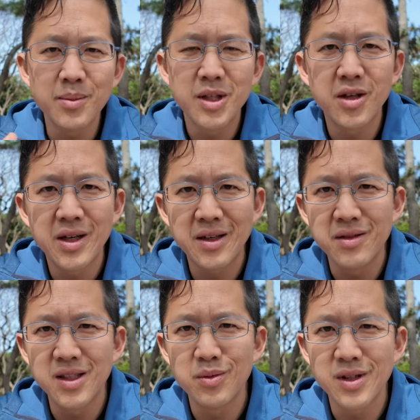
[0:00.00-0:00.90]
Let me know how you
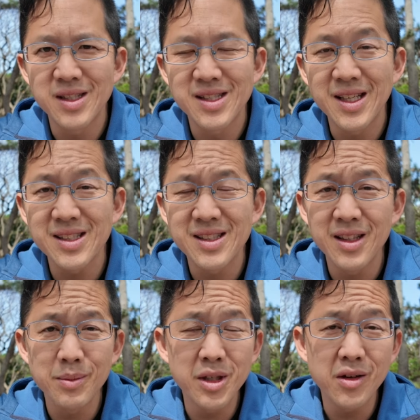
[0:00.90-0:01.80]
did with this test
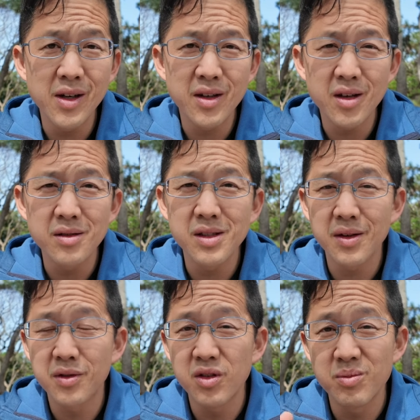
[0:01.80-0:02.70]
and let me know how it goes
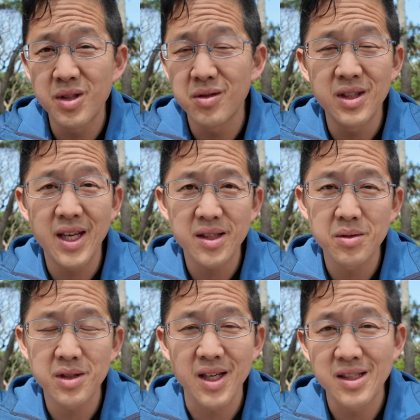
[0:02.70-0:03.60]
after you've been doing the
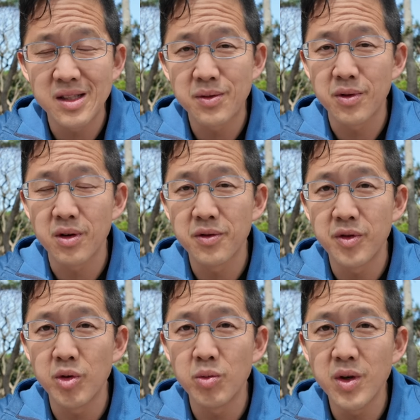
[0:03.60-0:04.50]
exercises for a
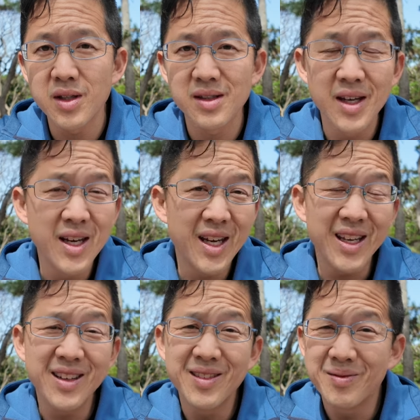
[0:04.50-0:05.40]
few weeks
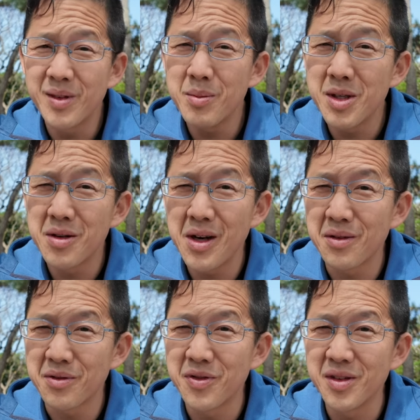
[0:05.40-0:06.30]
and let me know how
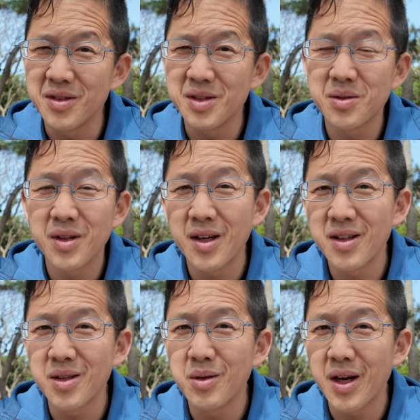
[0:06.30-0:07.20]
it feels now
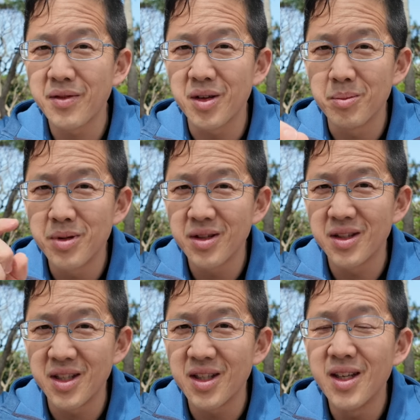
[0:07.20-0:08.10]
that you have the
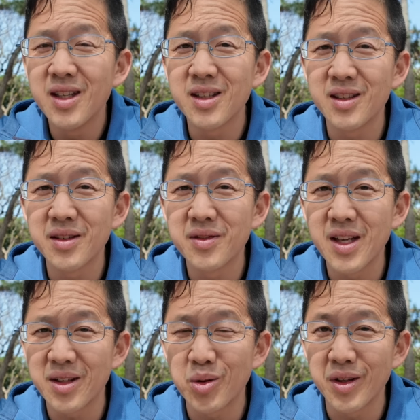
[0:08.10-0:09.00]
ability to lift
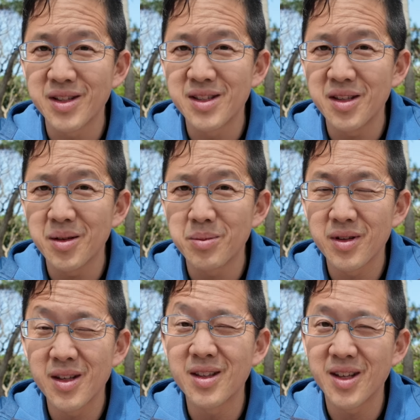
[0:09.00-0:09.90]
that toilet seat up
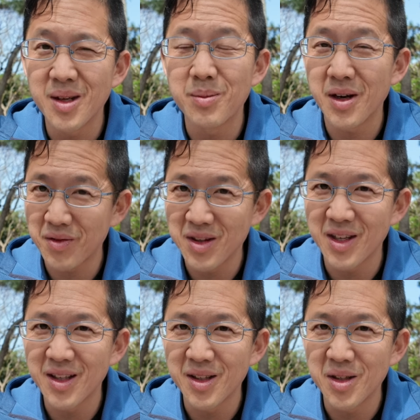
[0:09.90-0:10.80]
and keep
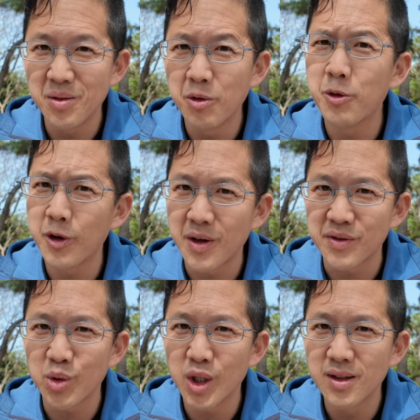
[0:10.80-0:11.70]
everything clean for everyone.